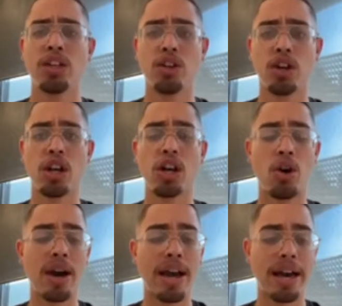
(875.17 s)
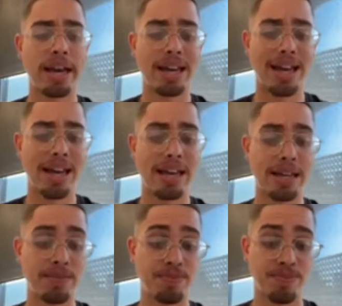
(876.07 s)
You're going to go ahead
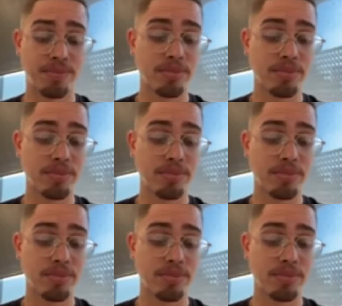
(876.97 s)
and